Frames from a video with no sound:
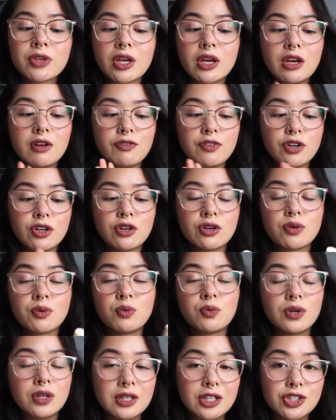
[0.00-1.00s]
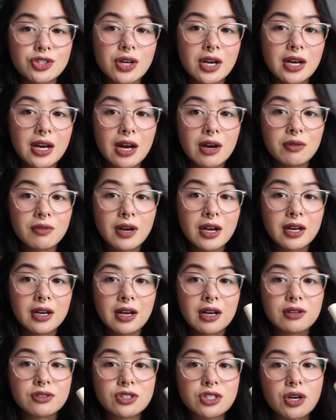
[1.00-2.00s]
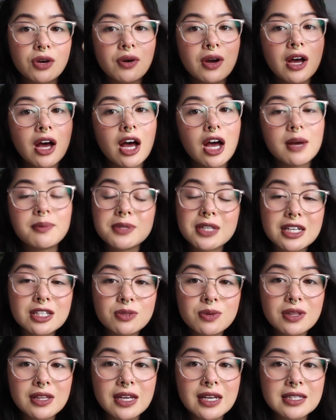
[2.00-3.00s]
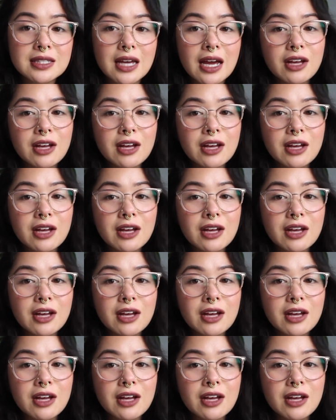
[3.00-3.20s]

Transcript: if you're really dried out right now. So obsessed with this.